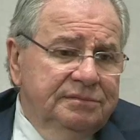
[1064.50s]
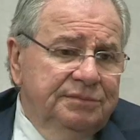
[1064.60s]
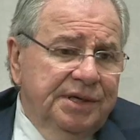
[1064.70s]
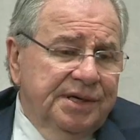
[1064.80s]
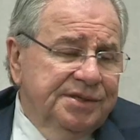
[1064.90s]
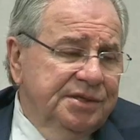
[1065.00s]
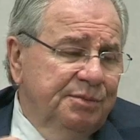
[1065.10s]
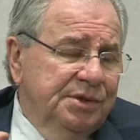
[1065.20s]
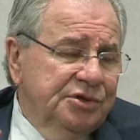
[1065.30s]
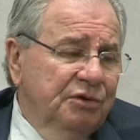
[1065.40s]
because it's
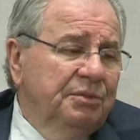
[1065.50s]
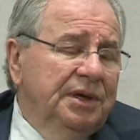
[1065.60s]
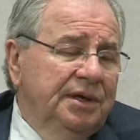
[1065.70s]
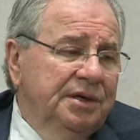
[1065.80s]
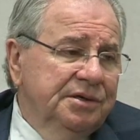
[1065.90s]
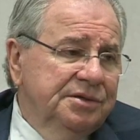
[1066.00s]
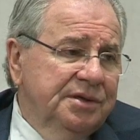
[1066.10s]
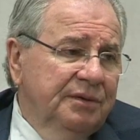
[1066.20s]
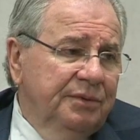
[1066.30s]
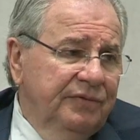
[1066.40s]
been so many years
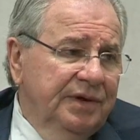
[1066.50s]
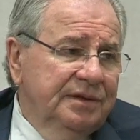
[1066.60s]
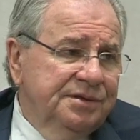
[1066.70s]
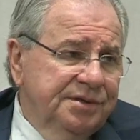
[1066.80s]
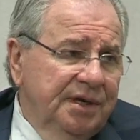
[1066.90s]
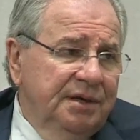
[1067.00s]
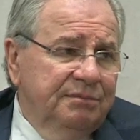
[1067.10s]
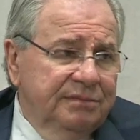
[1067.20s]
that we've had the same